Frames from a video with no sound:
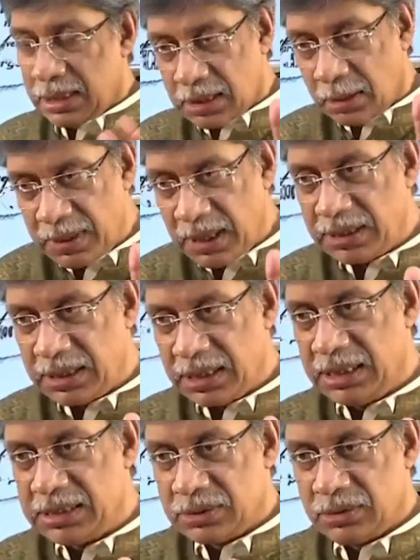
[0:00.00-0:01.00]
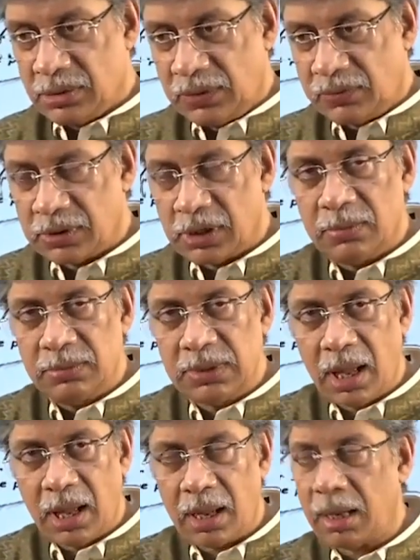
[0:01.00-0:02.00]
The blood is not from
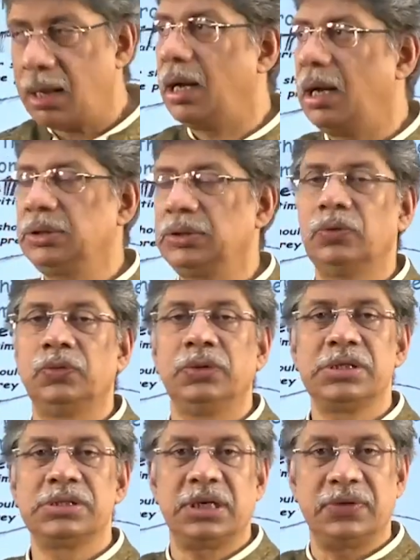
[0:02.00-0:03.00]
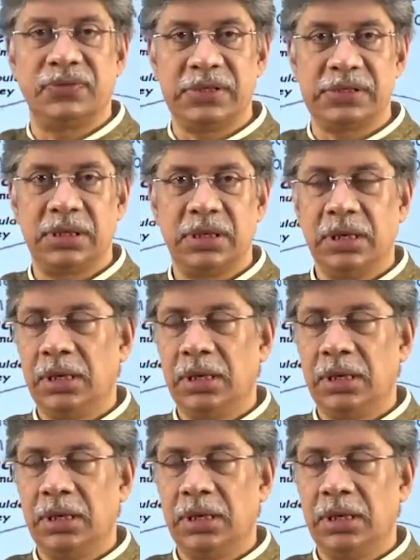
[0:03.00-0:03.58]
the heart to the surface,